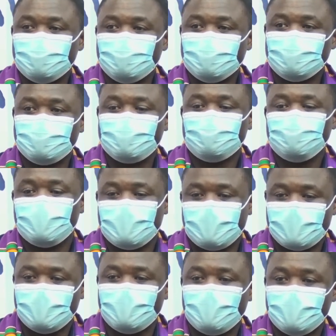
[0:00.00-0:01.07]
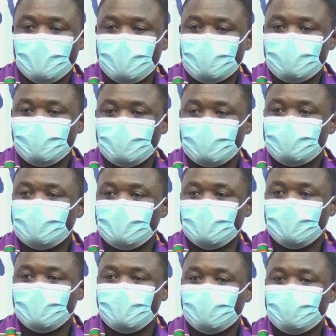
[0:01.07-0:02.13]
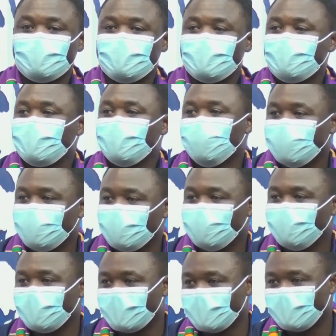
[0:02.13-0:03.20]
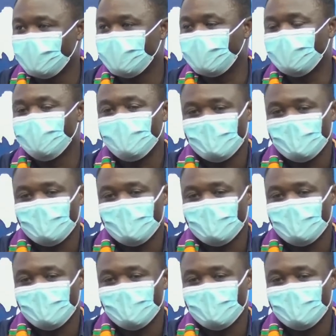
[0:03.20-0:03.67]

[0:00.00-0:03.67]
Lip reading: Joseph Lai is just an ordinary Ghanaian.